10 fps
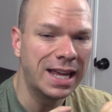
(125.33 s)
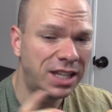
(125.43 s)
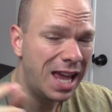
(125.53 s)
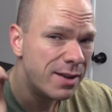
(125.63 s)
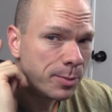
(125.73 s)
Like,
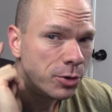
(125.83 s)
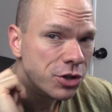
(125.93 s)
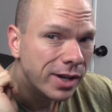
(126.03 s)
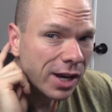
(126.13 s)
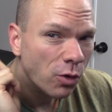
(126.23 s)
you have to put
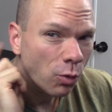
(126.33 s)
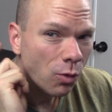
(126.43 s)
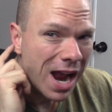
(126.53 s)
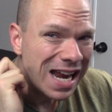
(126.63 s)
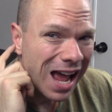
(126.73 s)
your ear
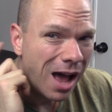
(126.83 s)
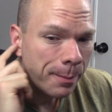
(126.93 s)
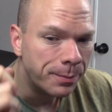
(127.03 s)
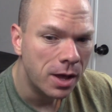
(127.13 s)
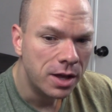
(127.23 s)
right
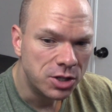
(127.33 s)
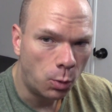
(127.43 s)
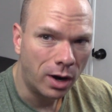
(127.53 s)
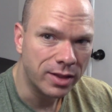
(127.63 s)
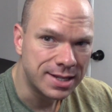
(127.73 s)
up to
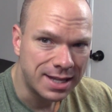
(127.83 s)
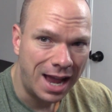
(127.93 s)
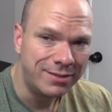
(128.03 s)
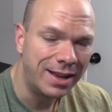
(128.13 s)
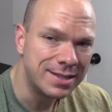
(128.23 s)
one of the
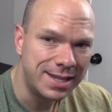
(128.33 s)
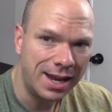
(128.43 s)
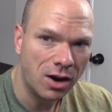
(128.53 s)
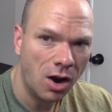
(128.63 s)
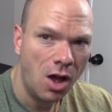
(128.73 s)
side vents
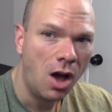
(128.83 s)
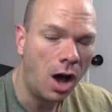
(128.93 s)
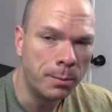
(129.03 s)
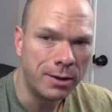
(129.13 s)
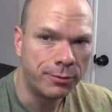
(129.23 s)
here
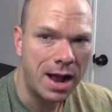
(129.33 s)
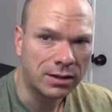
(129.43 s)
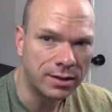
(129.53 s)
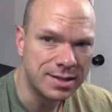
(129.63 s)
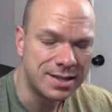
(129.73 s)
on my
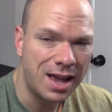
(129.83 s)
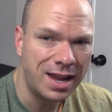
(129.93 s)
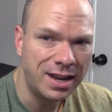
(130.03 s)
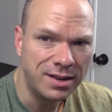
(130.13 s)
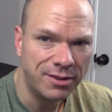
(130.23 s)
Fractal
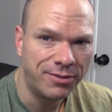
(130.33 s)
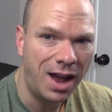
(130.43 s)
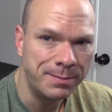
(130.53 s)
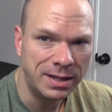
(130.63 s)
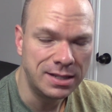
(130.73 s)
Design
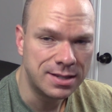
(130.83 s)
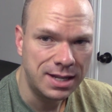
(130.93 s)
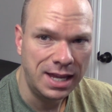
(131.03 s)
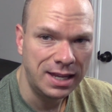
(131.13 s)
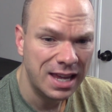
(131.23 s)
Define Mini
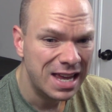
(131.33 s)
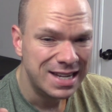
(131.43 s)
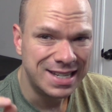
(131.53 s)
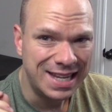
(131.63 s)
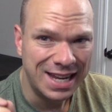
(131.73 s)
C
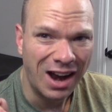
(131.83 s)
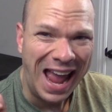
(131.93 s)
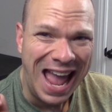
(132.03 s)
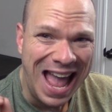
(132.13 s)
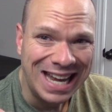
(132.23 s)
to hear
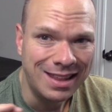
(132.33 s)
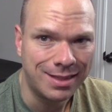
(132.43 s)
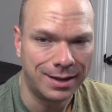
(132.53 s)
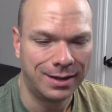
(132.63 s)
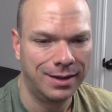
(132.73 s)

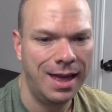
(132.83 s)
anything.